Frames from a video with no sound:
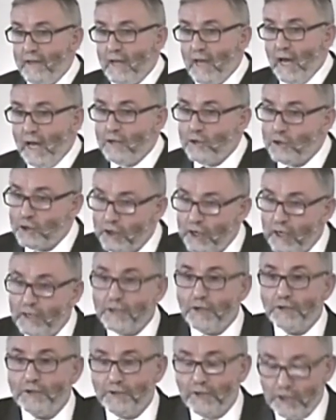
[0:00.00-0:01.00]
And
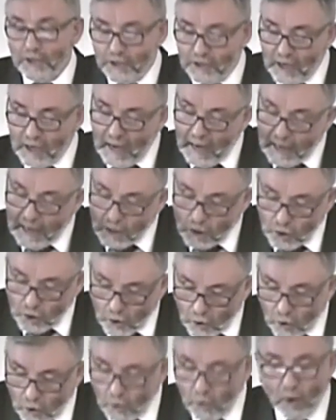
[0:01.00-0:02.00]
Jesus is saying,
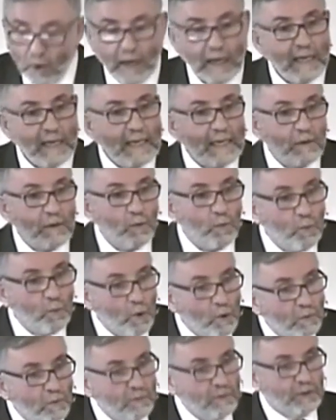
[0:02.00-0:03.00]
no, it
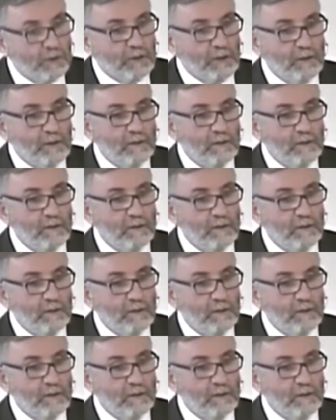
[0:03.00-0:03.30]
won't.